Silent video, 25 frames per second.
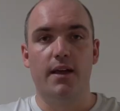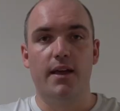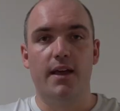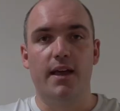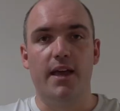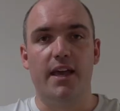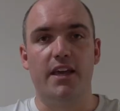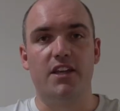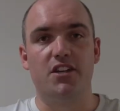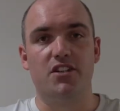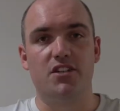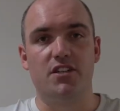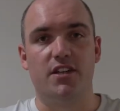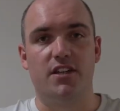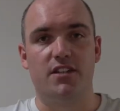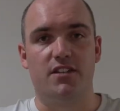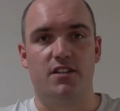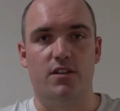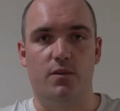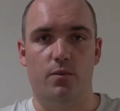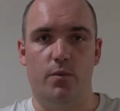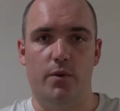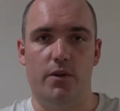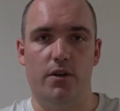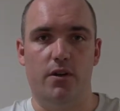Each
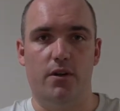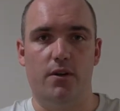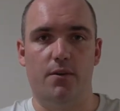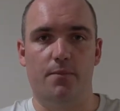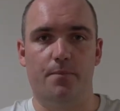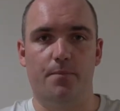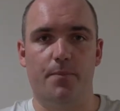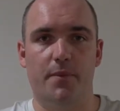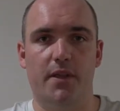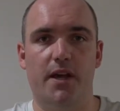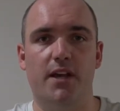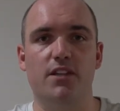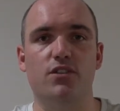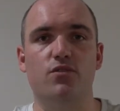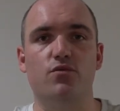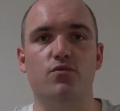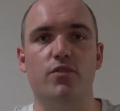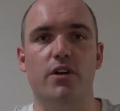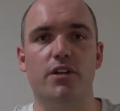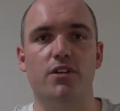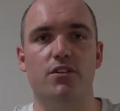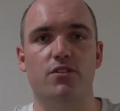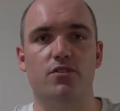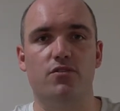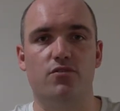testing window has a
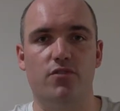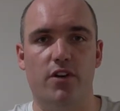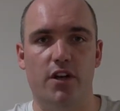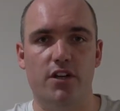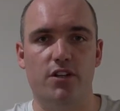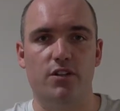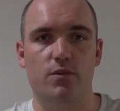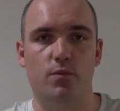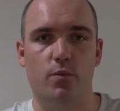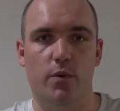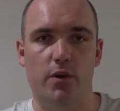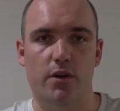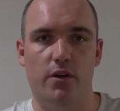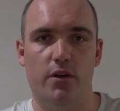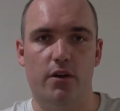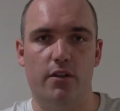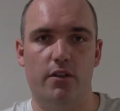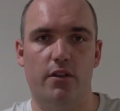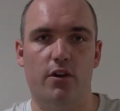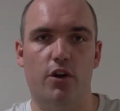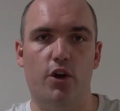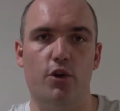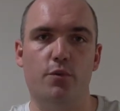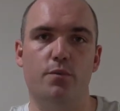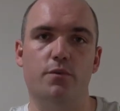registration window
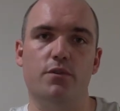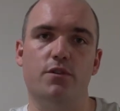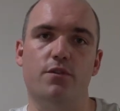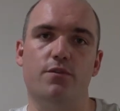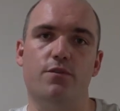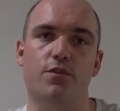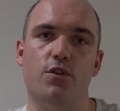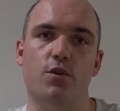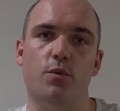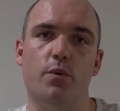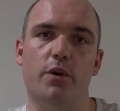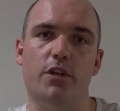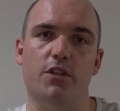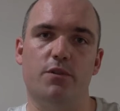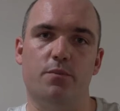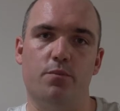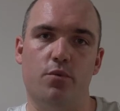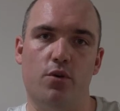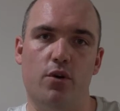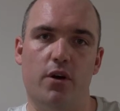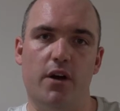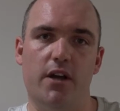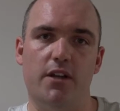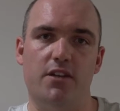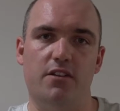that opens a few weeks
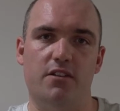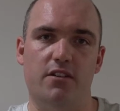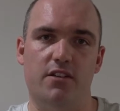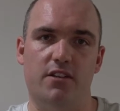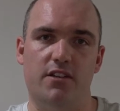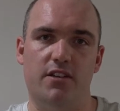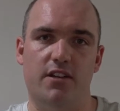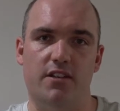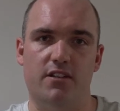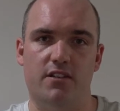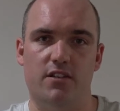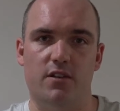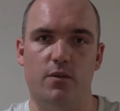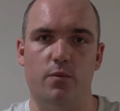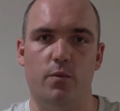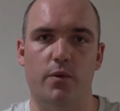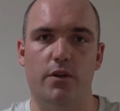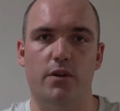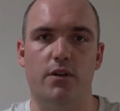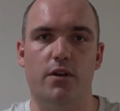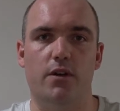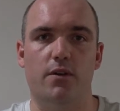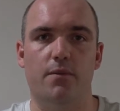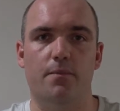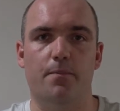prior to the testing
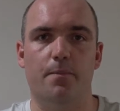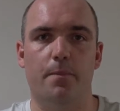window.